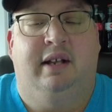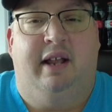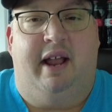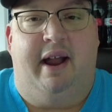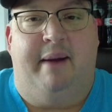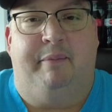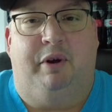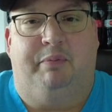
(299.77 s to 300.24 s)

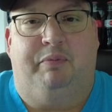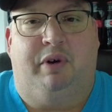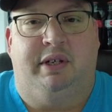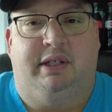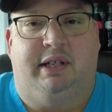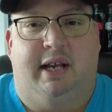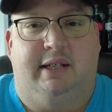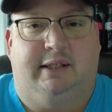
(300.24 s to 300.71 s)
Emerald
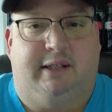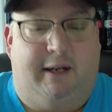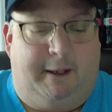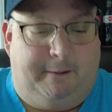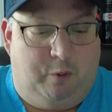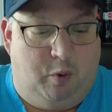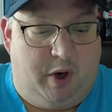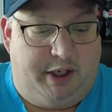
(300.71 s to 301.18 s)
Princess
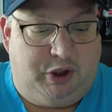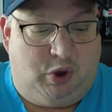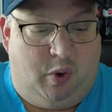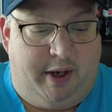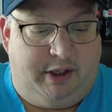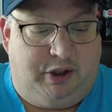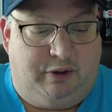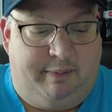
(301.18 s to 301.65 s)
was
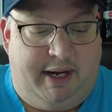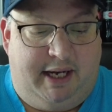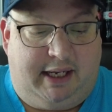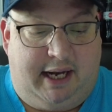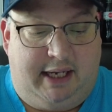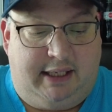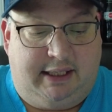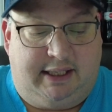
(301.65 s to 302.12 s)
going to
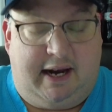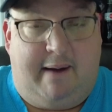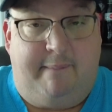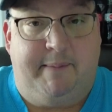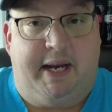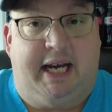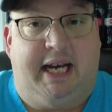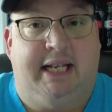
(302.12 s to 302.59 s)
make a
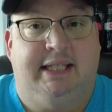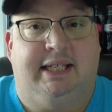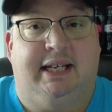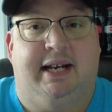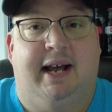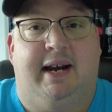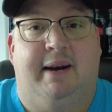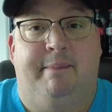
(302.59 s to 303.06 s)
stop in
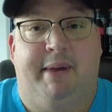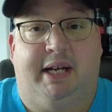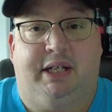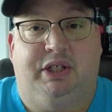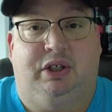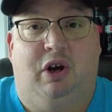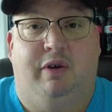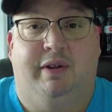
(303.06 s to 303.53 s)
Ensenada,
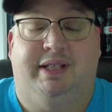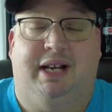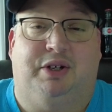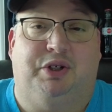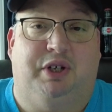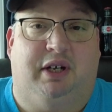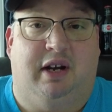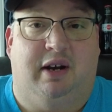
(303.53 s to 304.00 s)
Mexico. It's
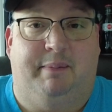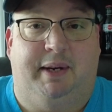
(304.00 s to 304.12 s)
actually going to